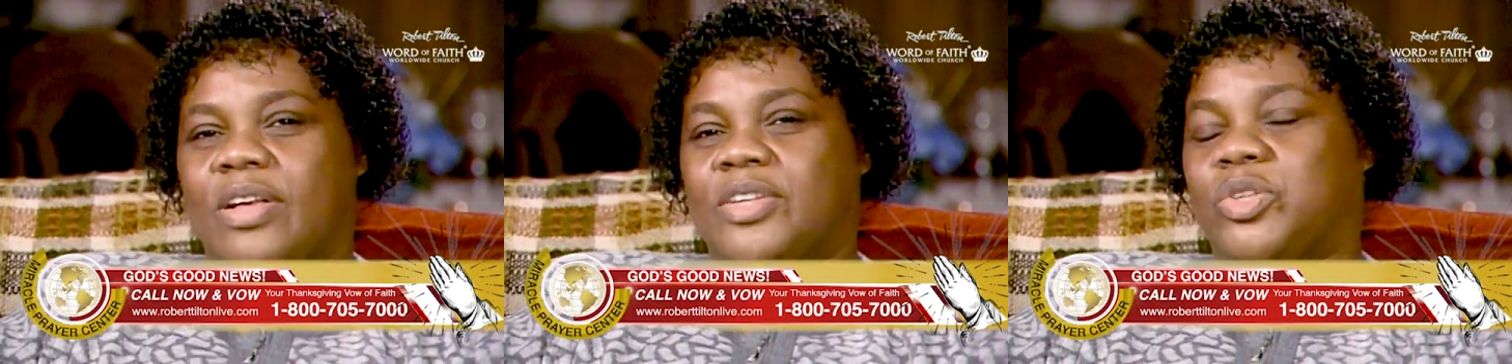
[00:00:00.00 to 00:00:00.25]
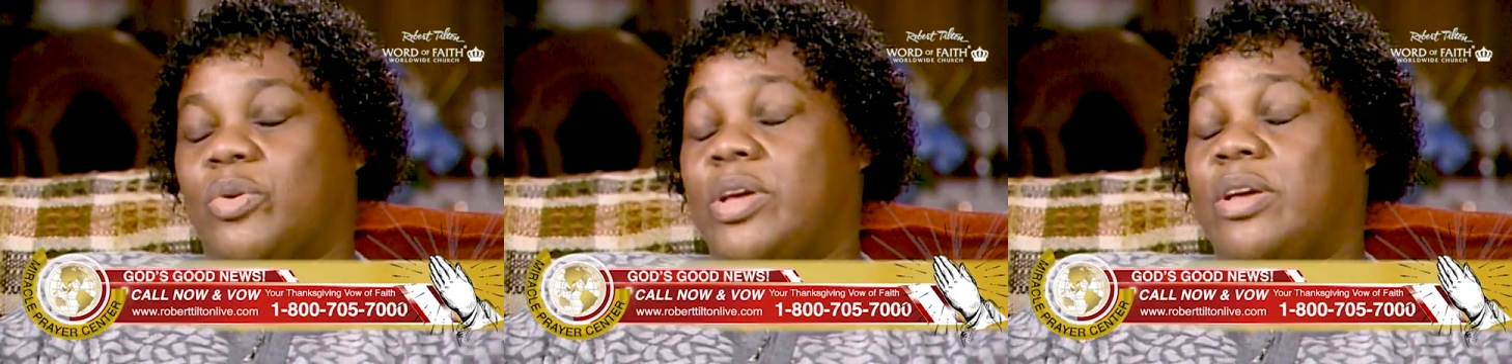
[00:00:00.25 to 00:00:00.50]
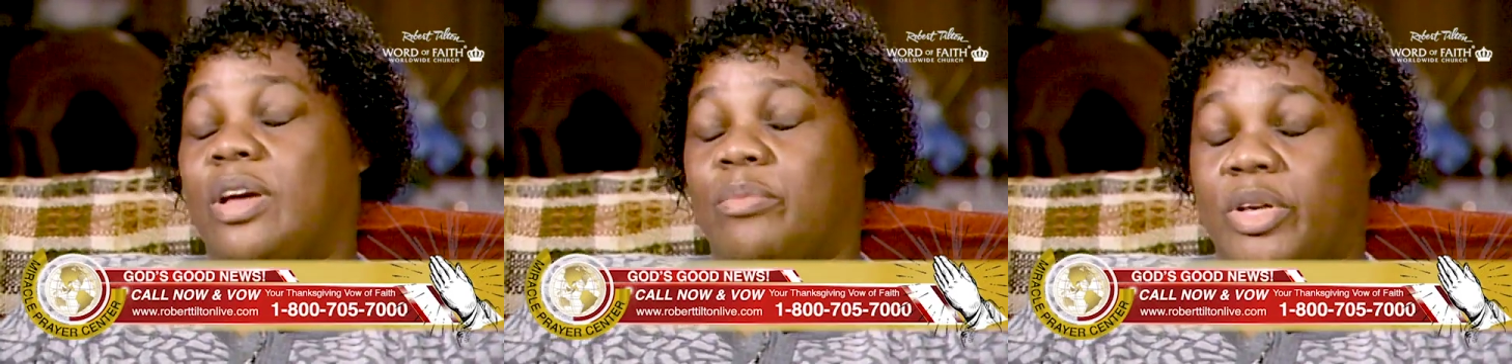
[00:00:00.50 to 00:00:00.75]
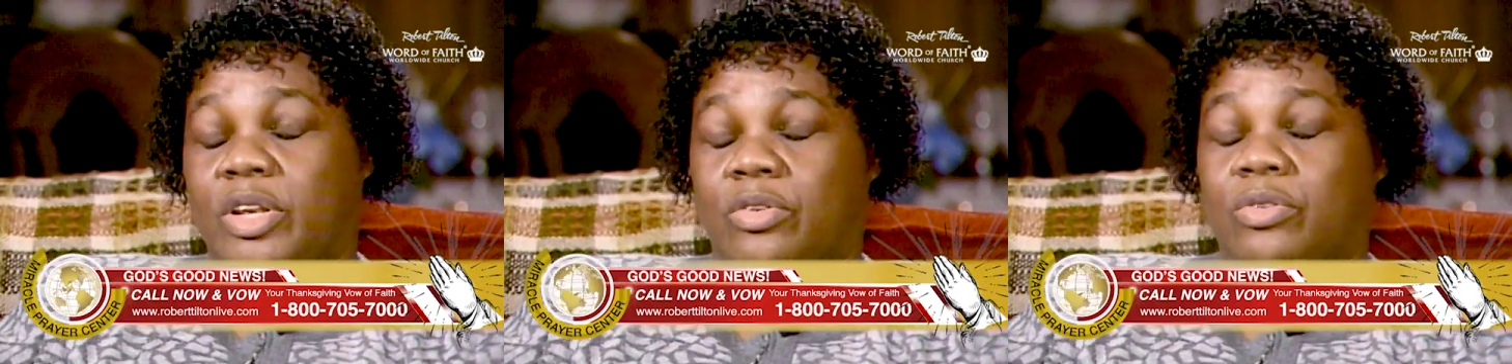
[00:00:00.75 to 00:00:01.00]
So he had
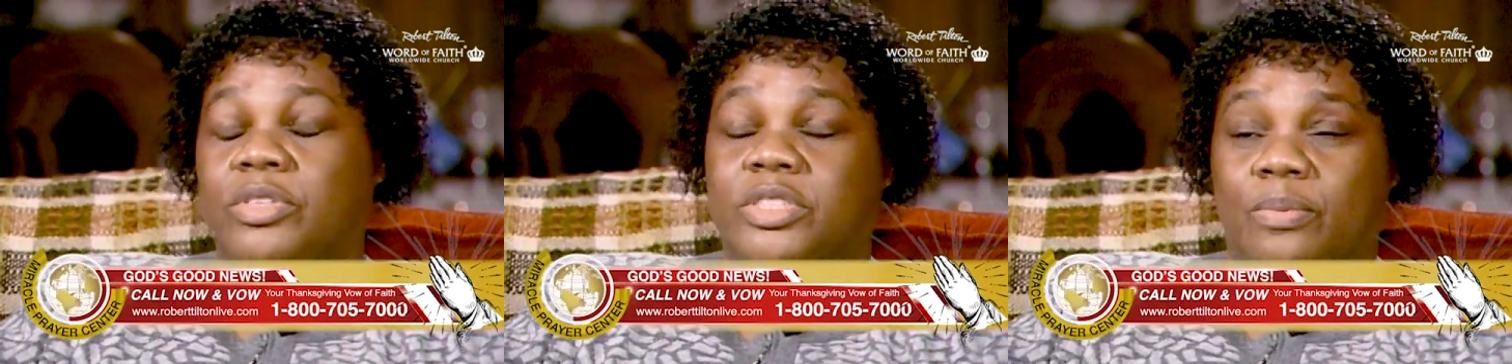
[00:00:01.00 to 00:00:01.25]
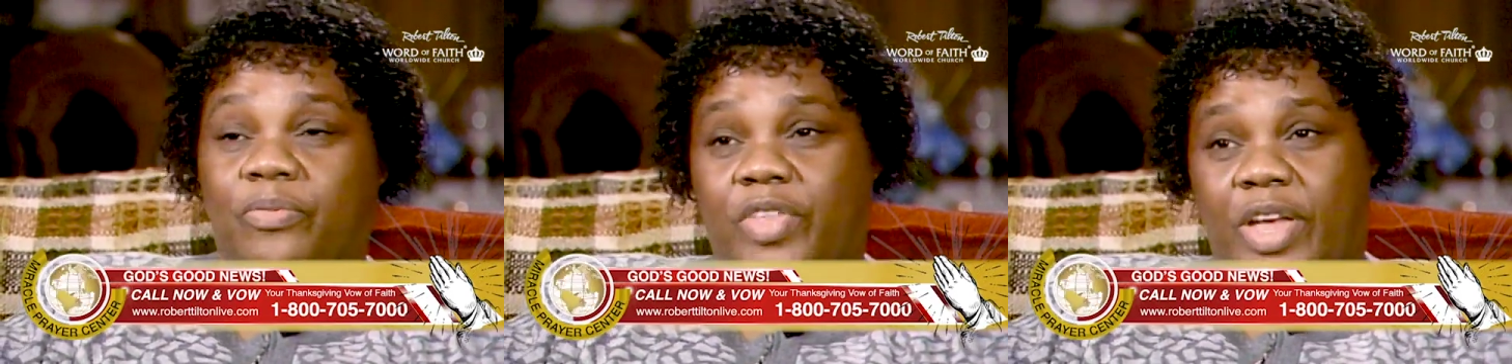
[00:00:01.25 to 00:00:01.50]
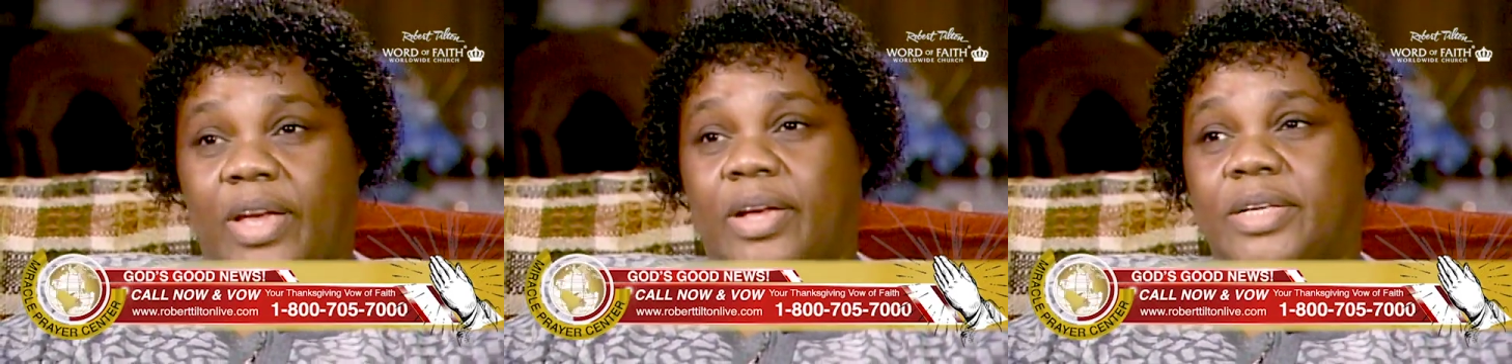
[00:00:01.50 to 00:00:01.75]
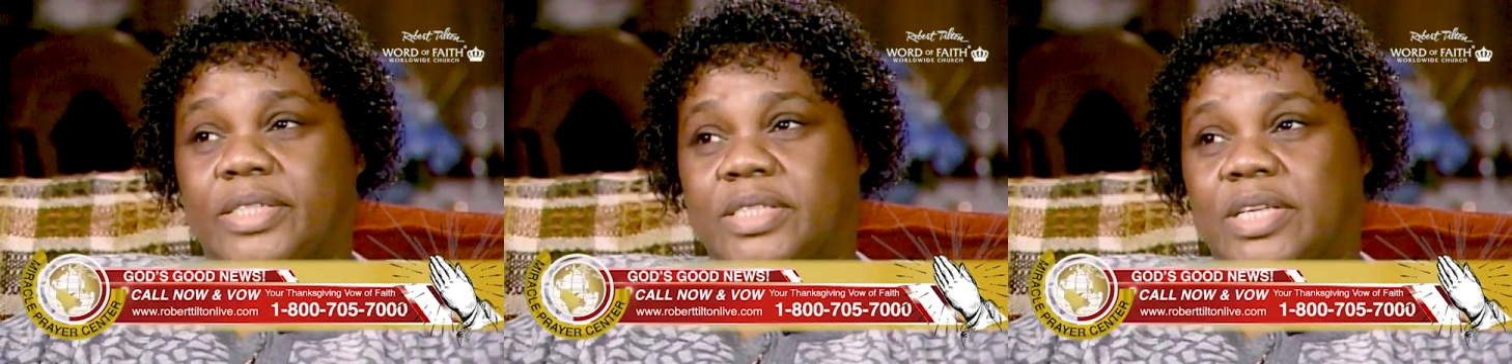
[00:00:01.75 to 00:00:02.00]
me to do some
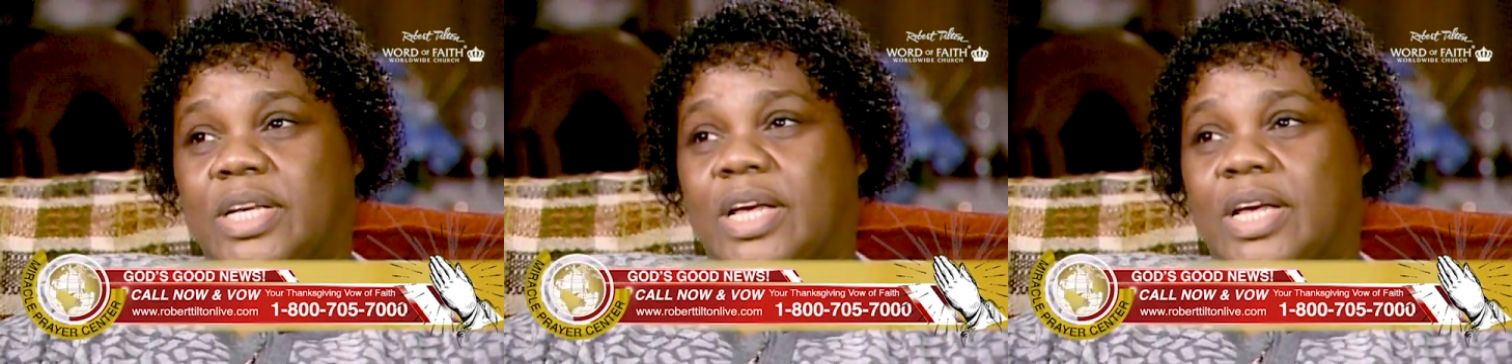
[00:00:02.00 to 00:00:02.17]
things.